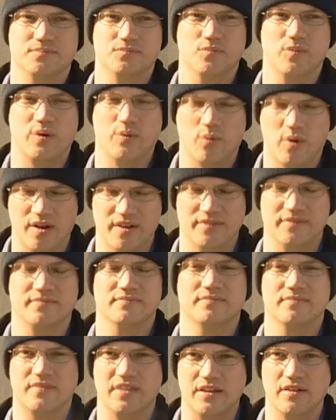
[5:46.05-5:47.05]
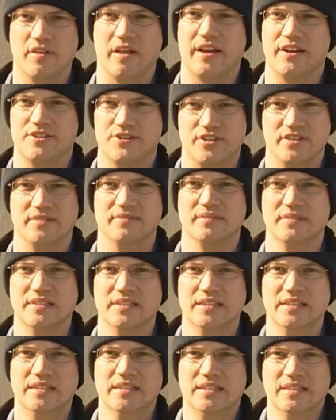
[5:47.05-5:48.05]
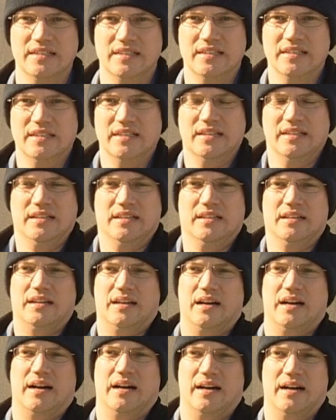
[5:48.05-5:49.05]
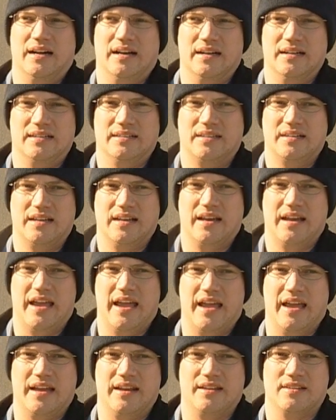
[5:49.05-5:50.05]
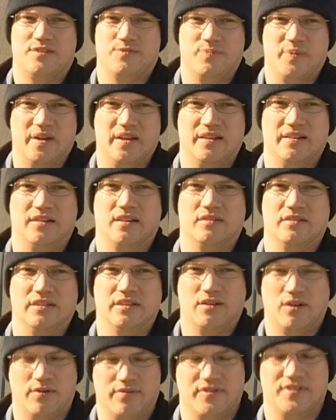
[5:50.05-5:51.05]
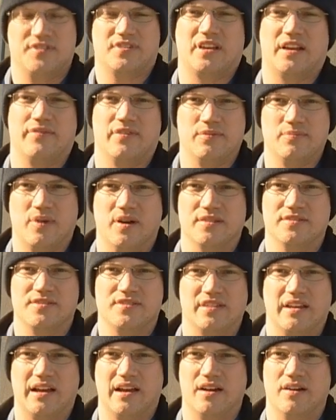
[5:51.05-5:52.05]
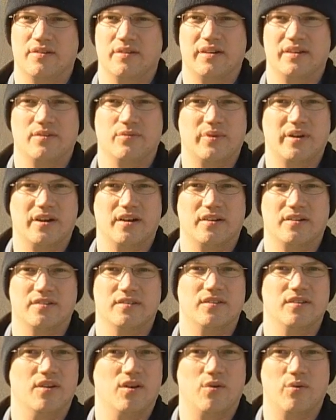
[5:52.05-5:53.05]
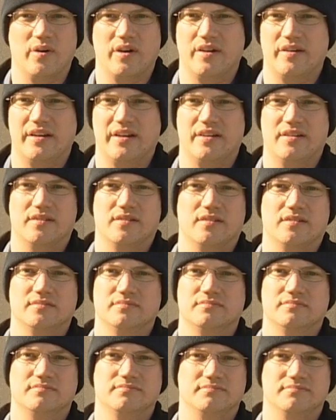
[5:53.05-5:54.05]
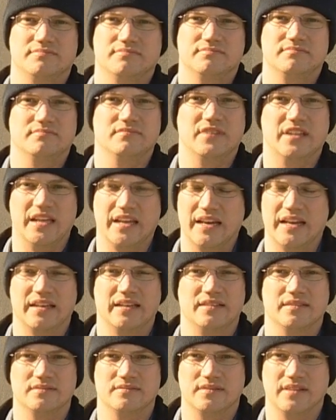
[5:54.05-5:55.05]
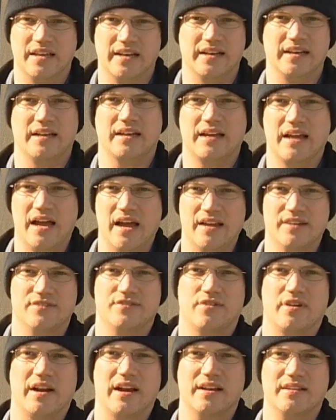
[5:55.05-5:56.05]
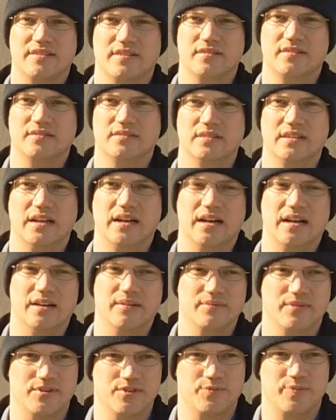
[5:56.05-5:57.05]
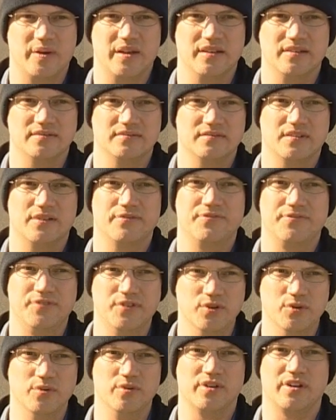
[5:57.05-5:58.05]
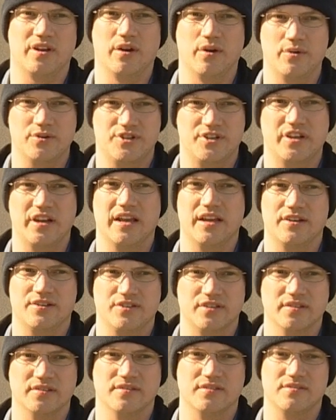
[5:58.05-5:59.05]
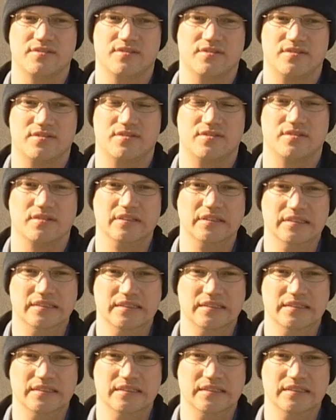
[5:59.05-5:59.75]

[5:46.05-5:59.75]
We won the election, and it's been a little over 7 months now, and we are nowhere near getting a contract. There's been a few negotiations,